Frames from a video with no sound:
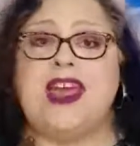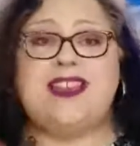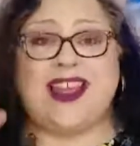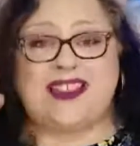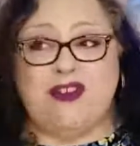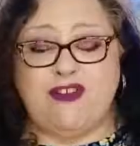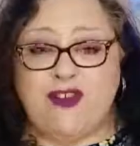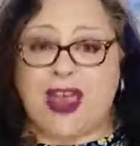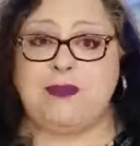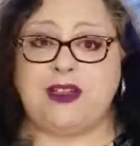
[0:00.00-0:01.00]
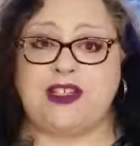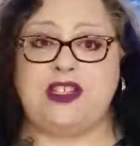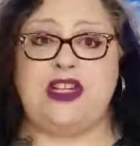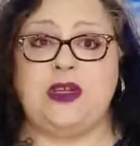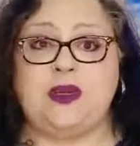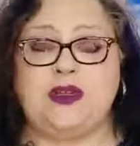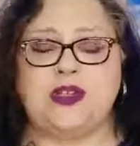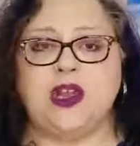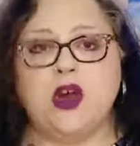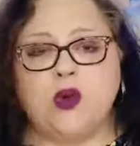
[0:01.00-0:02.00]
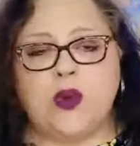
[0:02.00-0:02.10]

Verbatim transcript: And that's fabulous news.